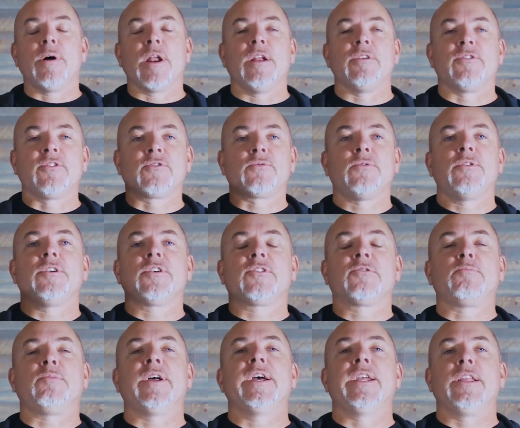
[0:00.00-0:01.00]
But I just want to
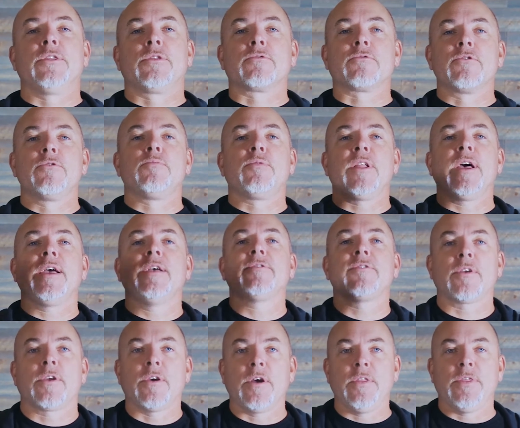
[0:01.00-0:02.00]
explain, ThruPlay
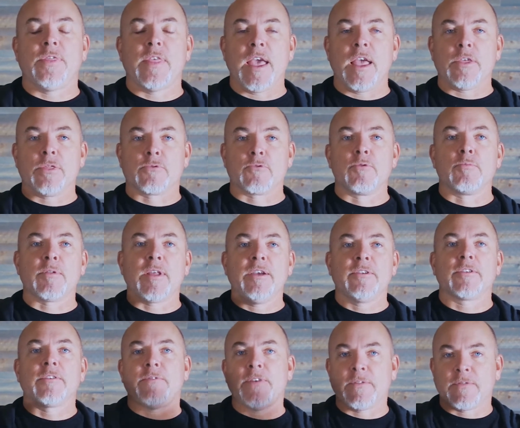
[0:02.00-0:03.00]
is a good thing.
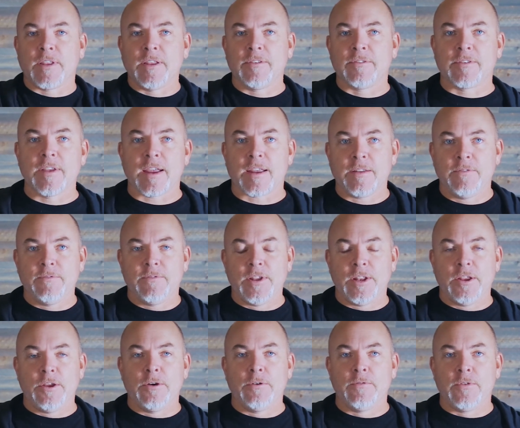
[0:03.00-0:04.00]
ThruPlay is a 15 second
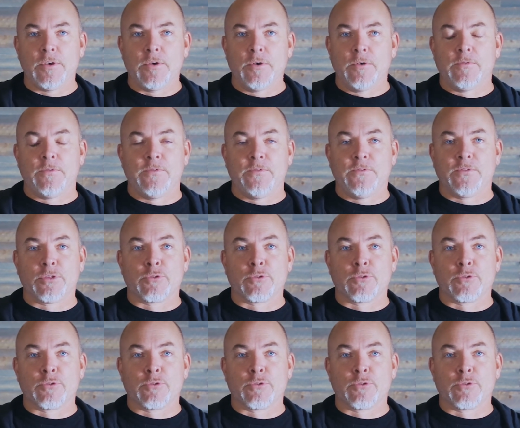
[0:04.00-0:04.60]
video view.